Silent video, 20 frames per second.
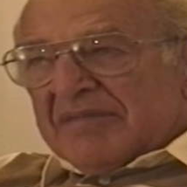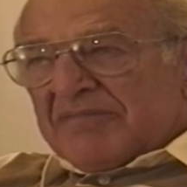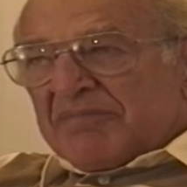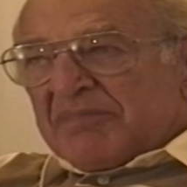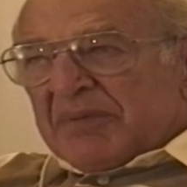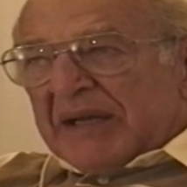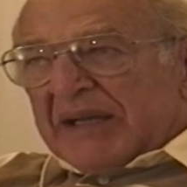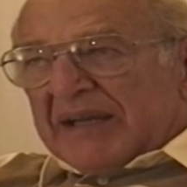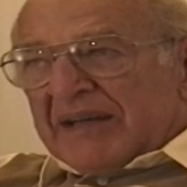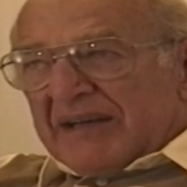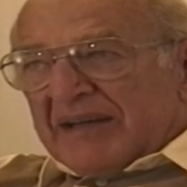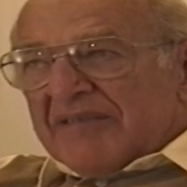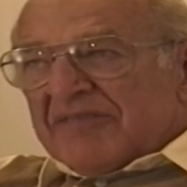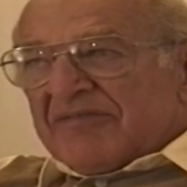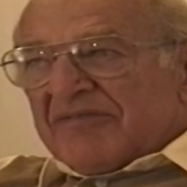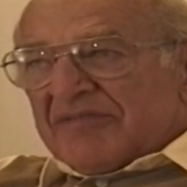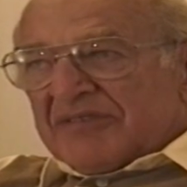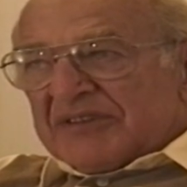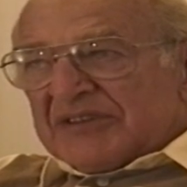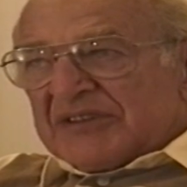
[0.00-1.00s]
Peck
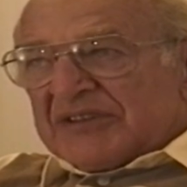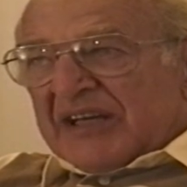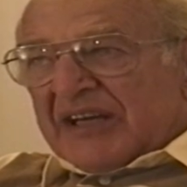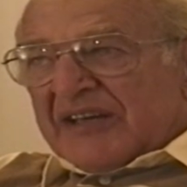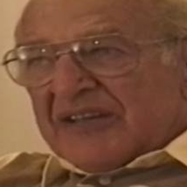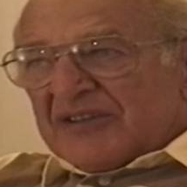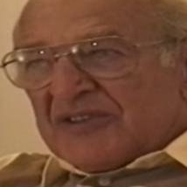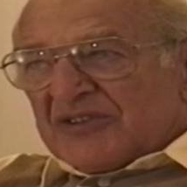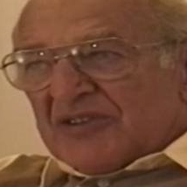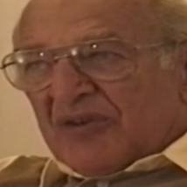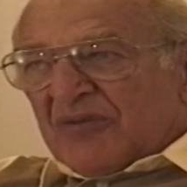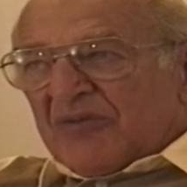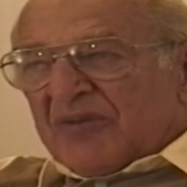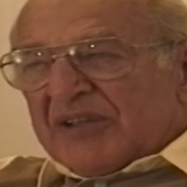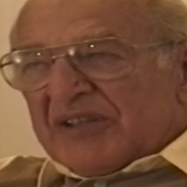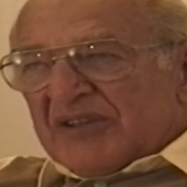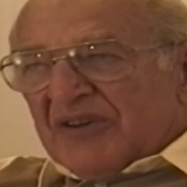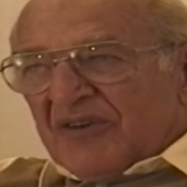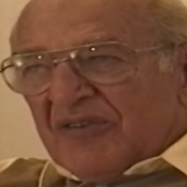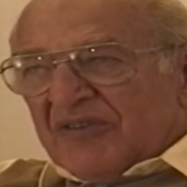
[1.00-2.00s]
Love was there, and so
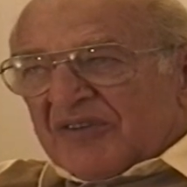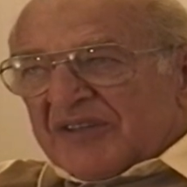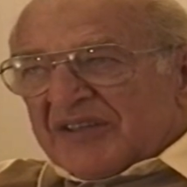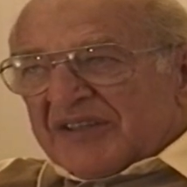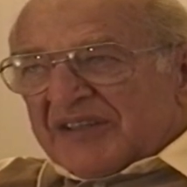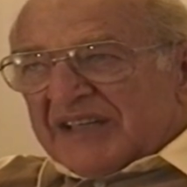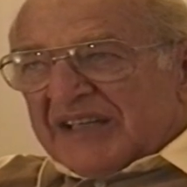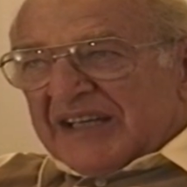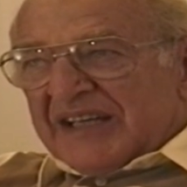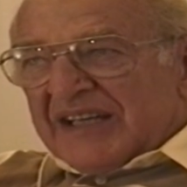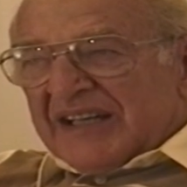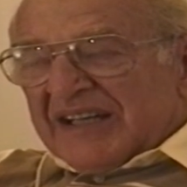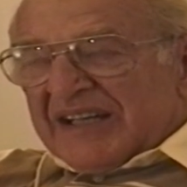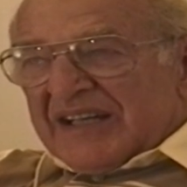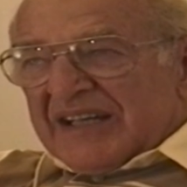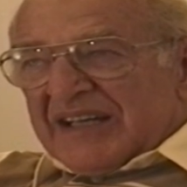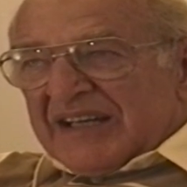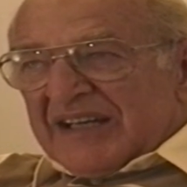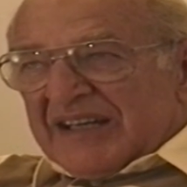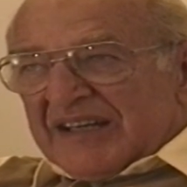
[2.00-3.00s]
we'd go over to the
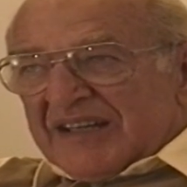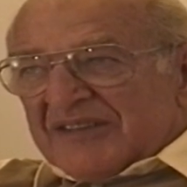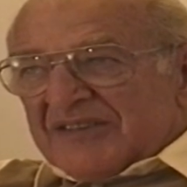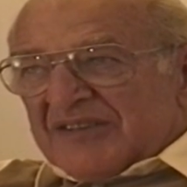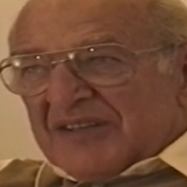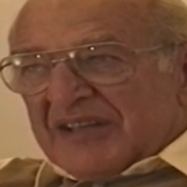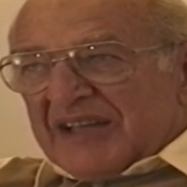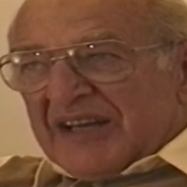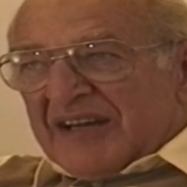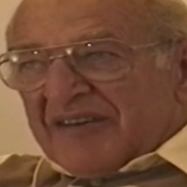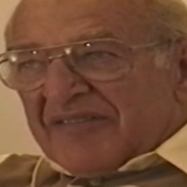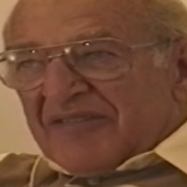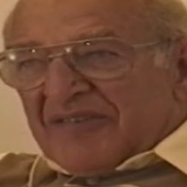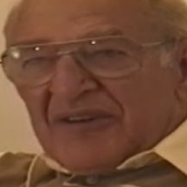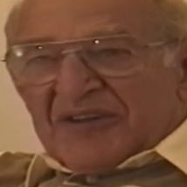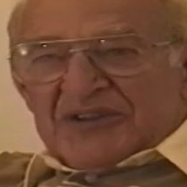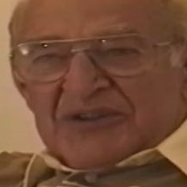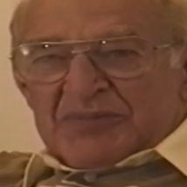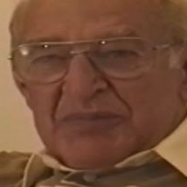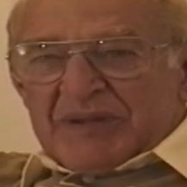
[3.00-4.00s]
Air
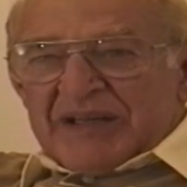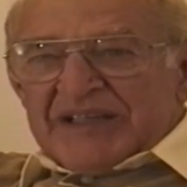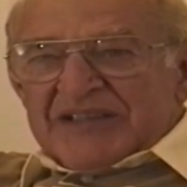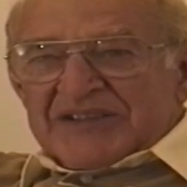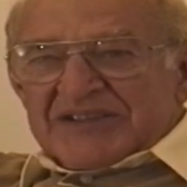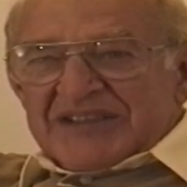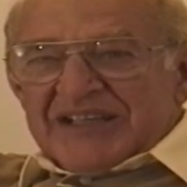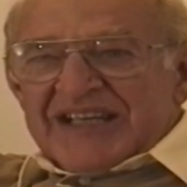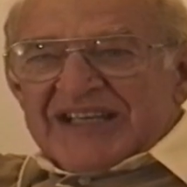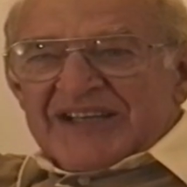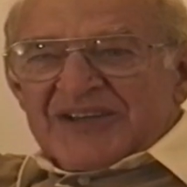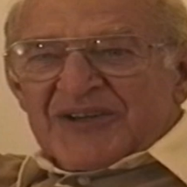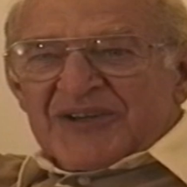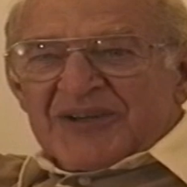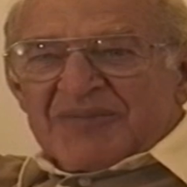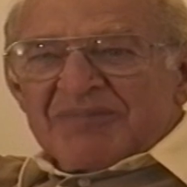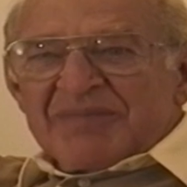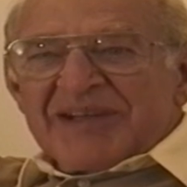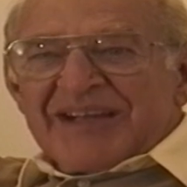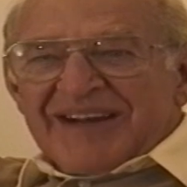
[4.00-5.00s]
Force Base and eat a
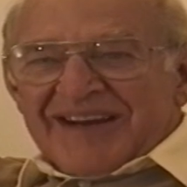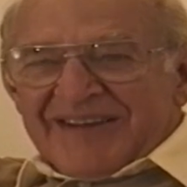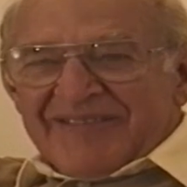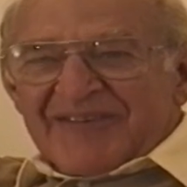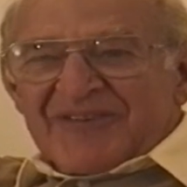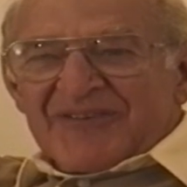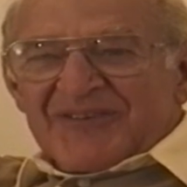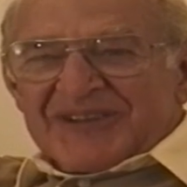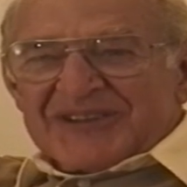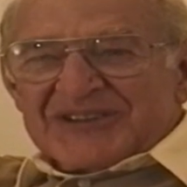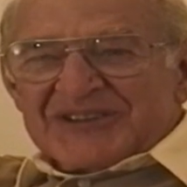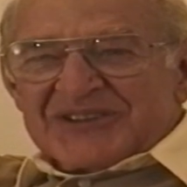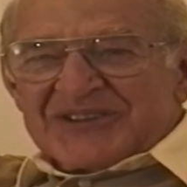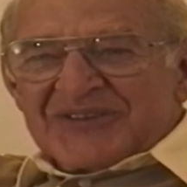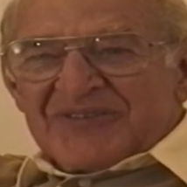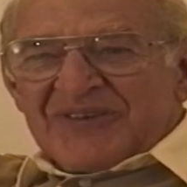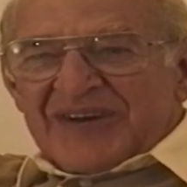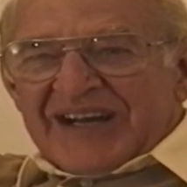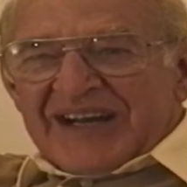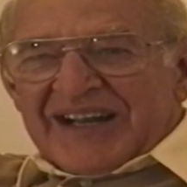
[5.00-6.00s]
good meal every once
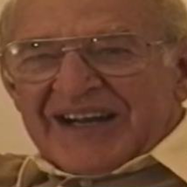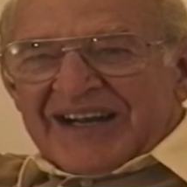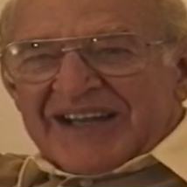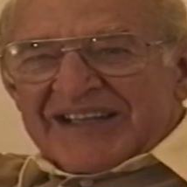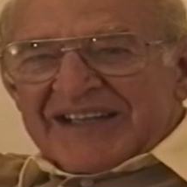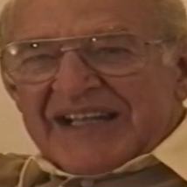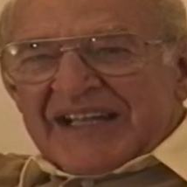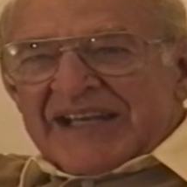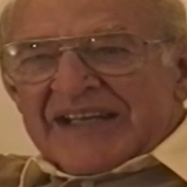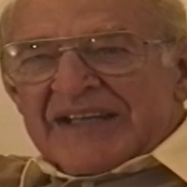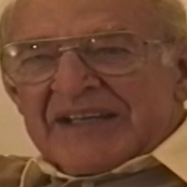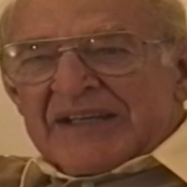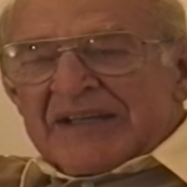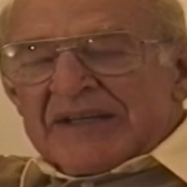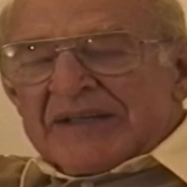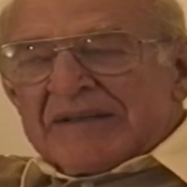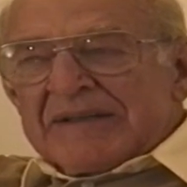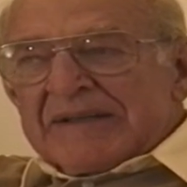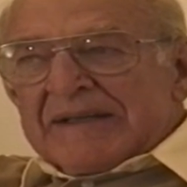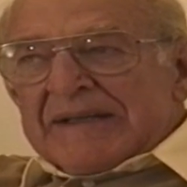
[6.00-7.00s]
in a while. And
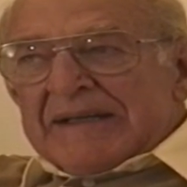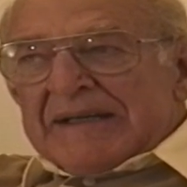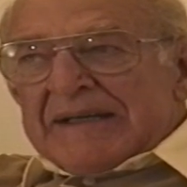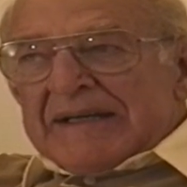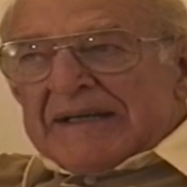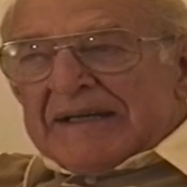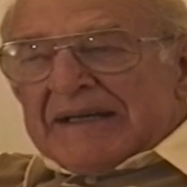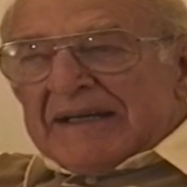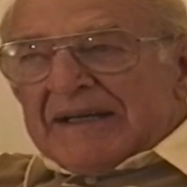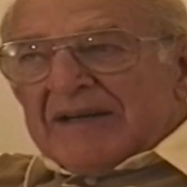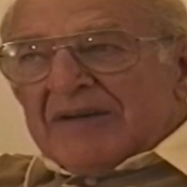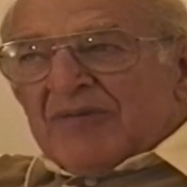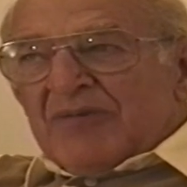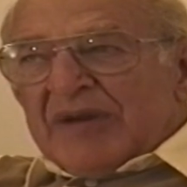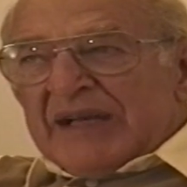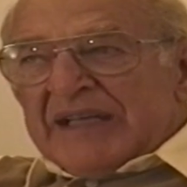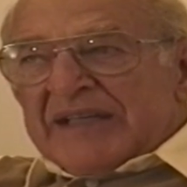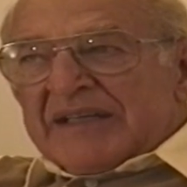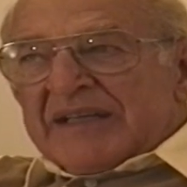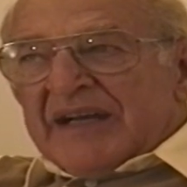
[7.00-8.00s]
then
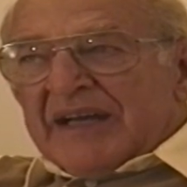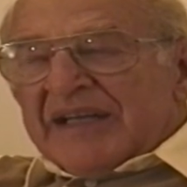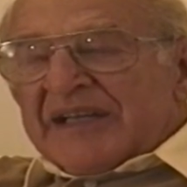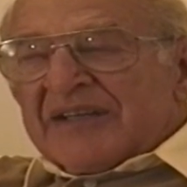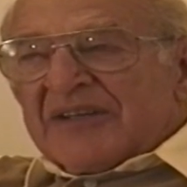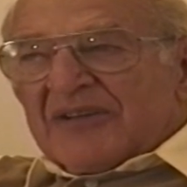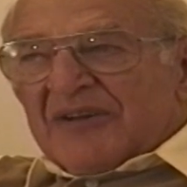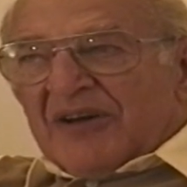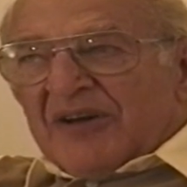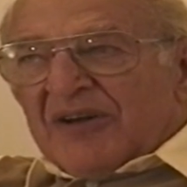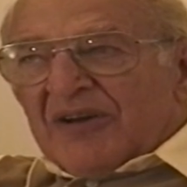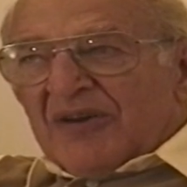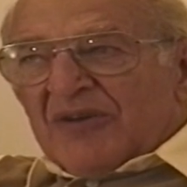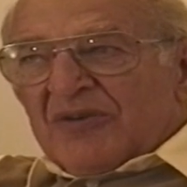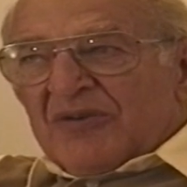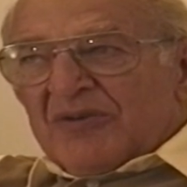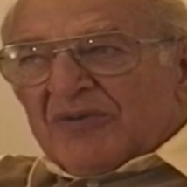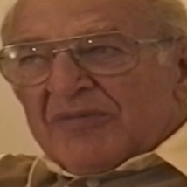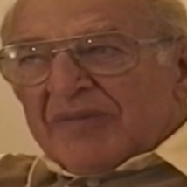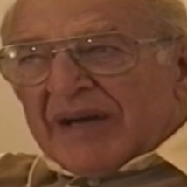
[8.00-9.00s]
Wayne Kuykendall,
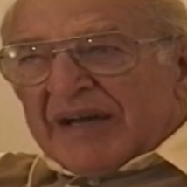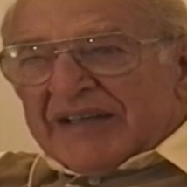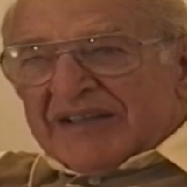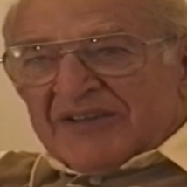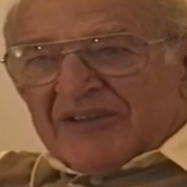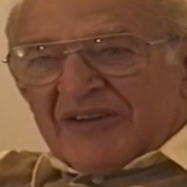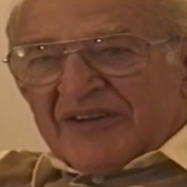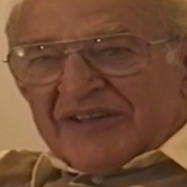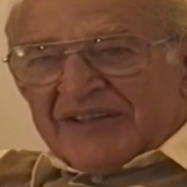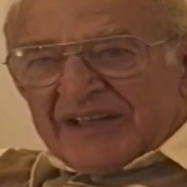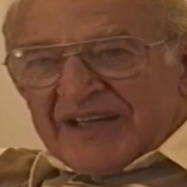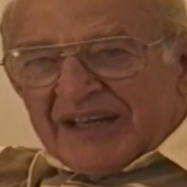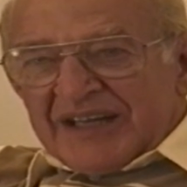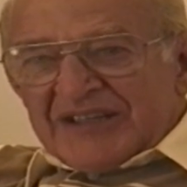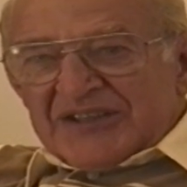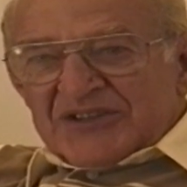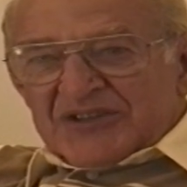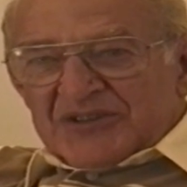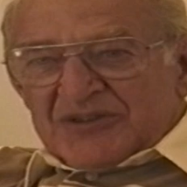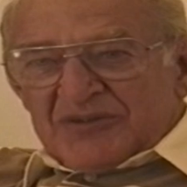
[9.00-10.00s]
whom I'd gone to
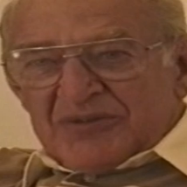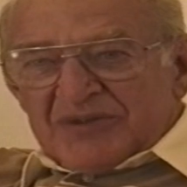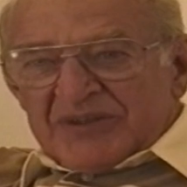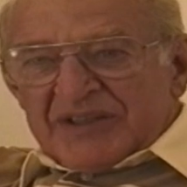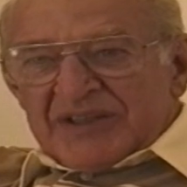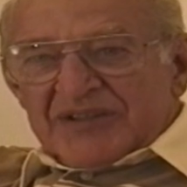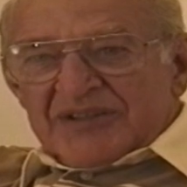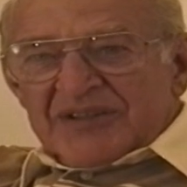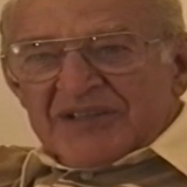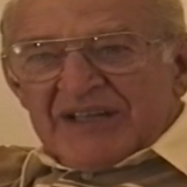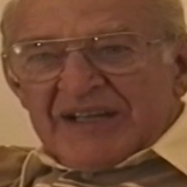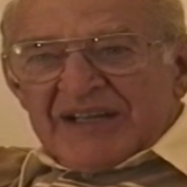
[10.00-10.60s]
high school with,